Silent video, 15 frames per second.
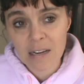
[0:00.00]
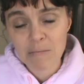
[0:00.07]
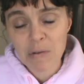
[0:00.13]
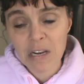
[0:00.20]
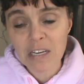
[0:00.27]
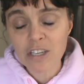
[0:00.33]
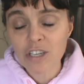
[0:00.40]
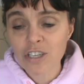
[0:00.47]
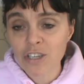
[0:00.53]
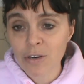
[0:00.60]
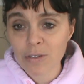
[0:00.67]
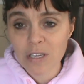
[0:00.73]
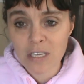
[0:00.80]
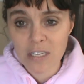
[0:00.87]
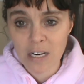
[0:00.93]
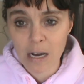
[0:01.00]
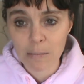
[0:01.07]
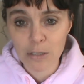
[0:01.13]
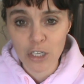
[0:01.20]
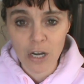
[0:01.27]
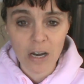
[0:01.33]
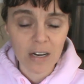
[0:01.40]
I mean, it just shows a
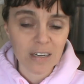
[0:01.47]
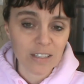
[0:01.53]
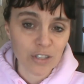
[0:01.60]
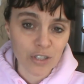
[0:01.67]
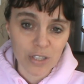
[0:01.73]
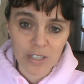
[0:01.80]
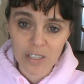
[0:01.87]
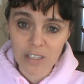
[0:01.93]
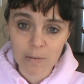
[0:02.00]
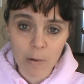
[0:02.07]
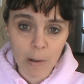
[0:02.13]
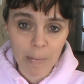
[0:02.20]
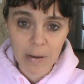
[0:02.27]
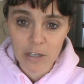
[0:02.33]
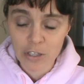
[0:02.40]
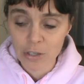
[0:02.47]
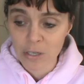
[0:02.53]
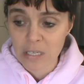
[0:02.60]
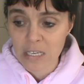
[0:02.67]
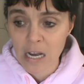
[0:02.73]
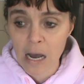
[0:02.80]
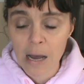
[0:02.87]
snapshot. It's just a small picture
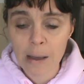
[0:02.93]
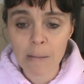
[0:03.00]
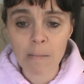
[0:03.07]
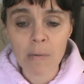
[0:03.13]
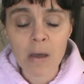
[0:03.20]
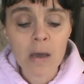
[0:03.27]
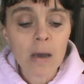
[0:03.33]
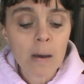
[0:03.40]
in time.